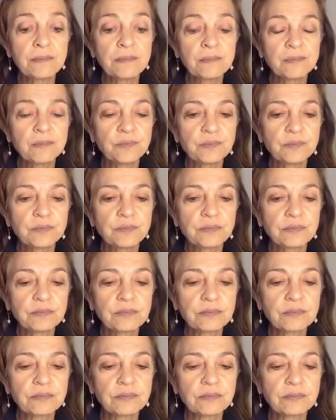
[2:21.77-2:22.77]

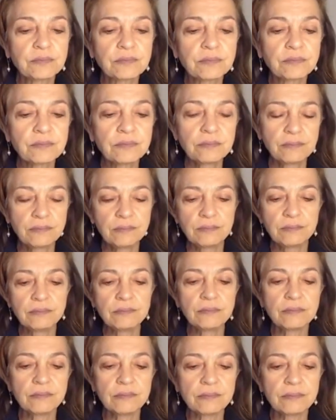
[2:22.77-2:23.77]

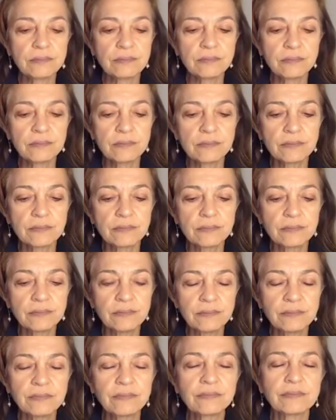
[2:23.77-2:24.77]

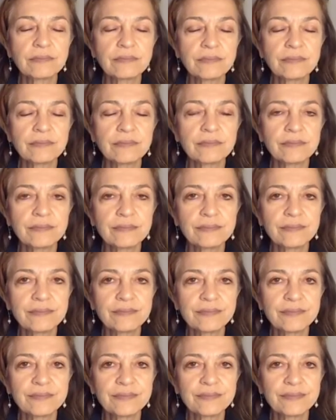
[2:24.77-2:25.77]

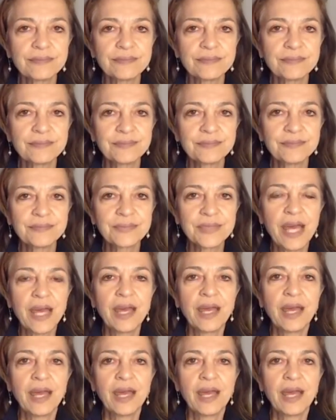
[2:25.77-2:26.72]
(silence)